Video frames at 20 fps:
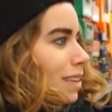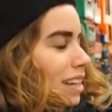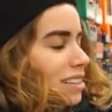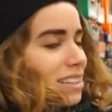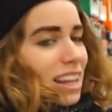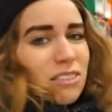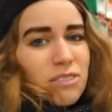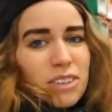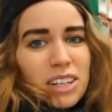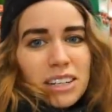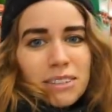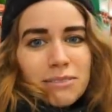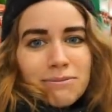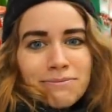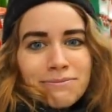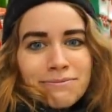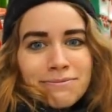Is that vegan?